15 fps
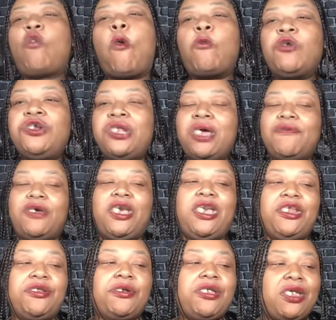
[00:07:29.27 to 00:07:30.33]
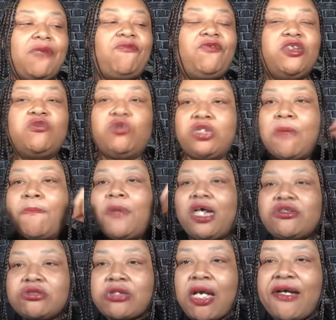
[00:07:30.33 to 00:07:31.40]
we never ate a catfish with a
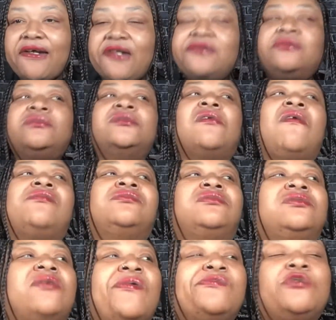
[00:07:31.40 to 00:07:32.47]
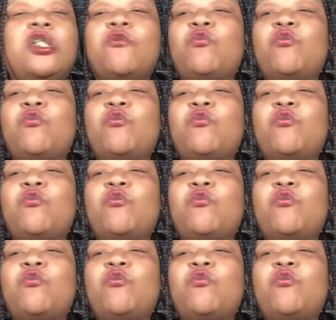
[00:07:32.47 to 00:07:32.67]
mustache, with a